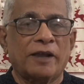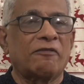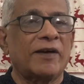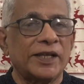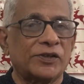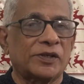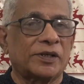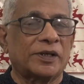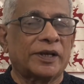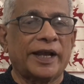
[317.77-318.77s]
a
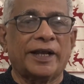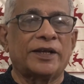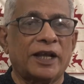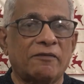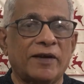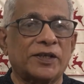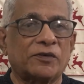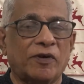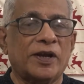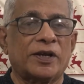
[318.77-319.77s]
wise head, a
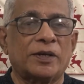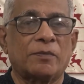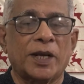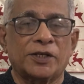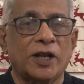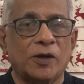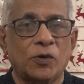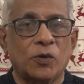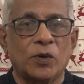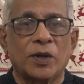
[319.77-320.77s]
wise friend might tell
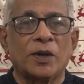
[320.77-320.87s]
you,